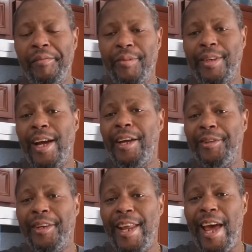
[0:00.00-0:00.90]
kind of took a
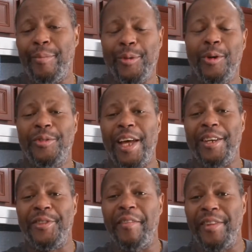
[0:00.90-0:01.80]
nap. So it was like
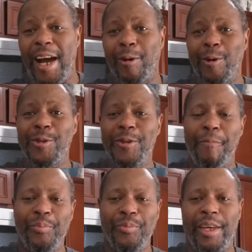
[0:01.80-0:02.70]
7 hours
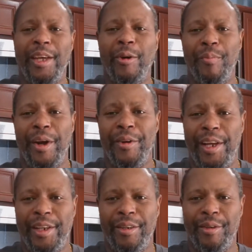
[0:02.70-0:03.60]
that they were marinating
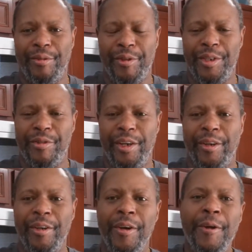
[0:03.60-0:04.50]
in the refrigerator.
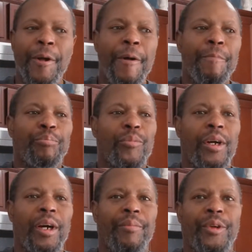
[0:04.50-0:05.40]

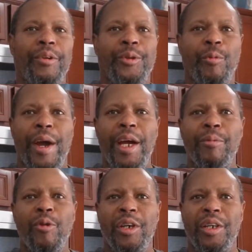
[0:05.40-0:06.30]
The way I'm
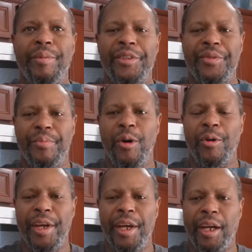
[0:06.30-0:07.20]
going to be
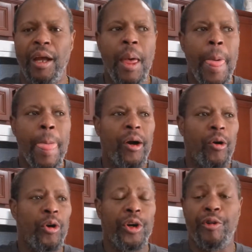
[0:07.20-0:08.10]
smoking
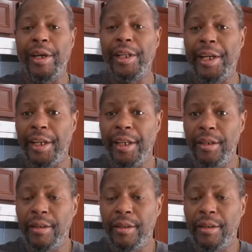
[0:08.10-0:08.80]
or grilling